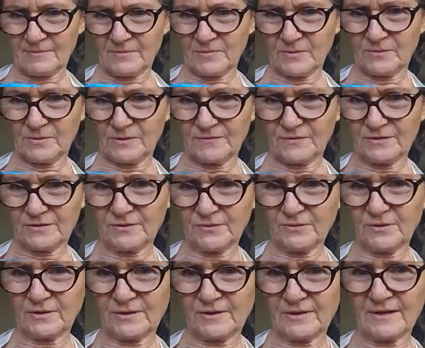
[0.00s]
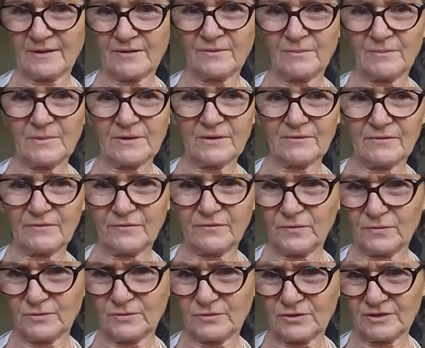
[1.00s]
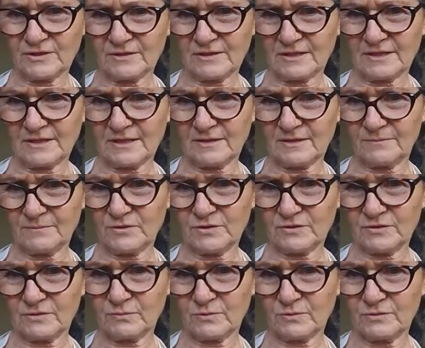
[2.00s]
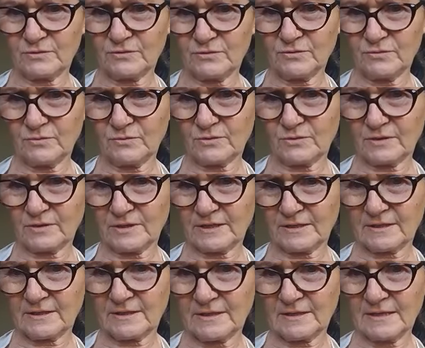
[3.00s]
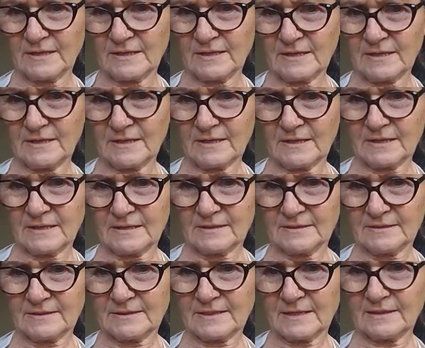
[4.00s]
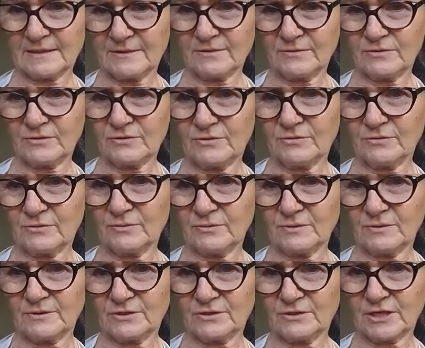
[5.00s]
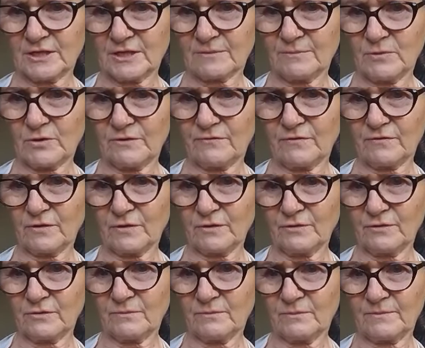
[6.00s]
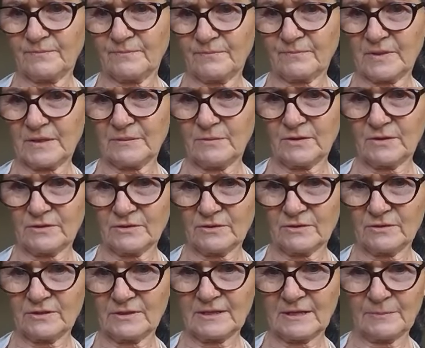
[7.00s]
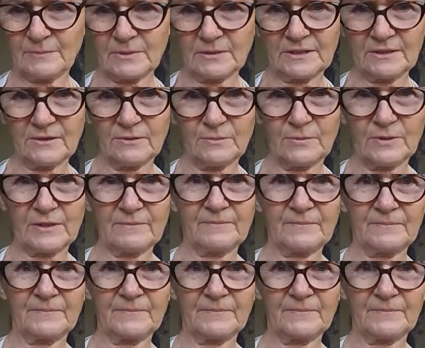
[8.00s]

But we've still got another minute, fortunately. I just want to do what I started to do, is check my volume, maybe turn it up a little bit.